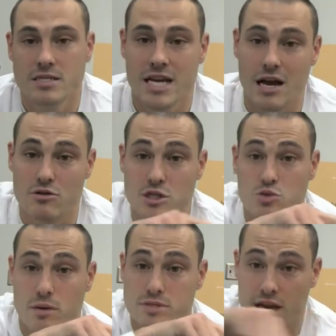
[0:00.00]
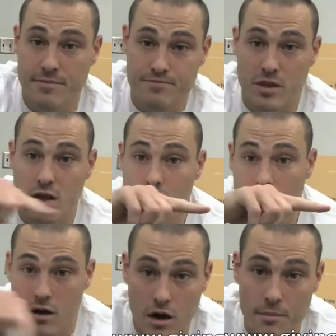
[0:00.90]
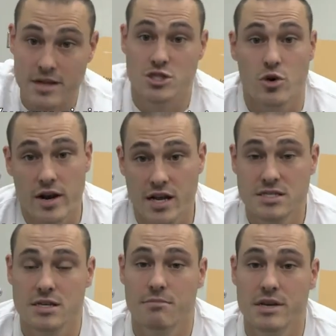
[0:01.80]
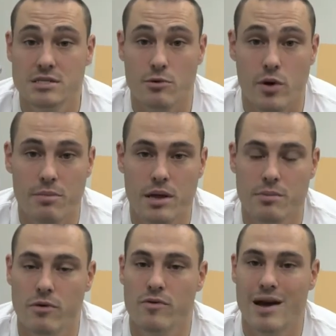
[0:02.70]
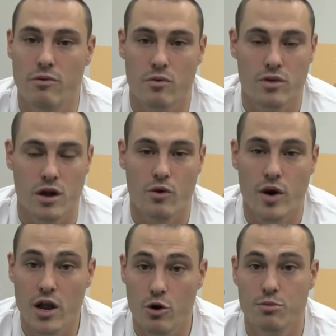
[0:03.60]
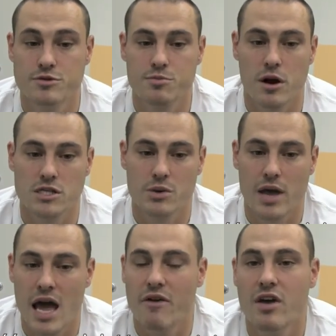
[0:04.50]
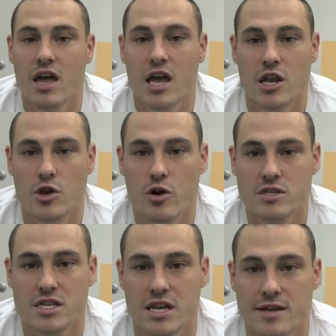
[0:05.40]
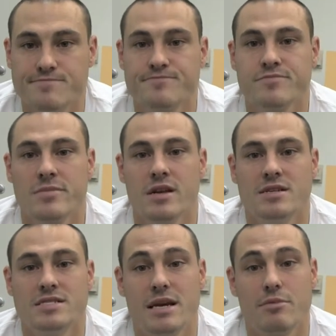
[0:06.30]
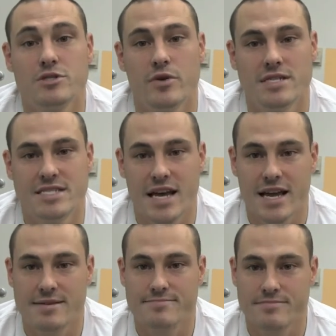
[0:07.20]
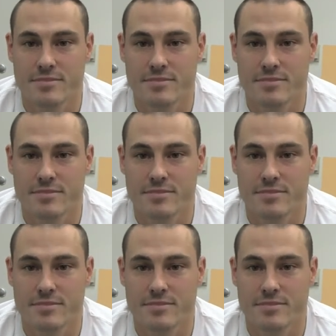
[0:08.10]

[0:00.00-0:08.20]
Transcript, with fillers: Check out this website, Come and join us, meet some great people, network with a great group of Spartans that we have in New York City. December 22nd,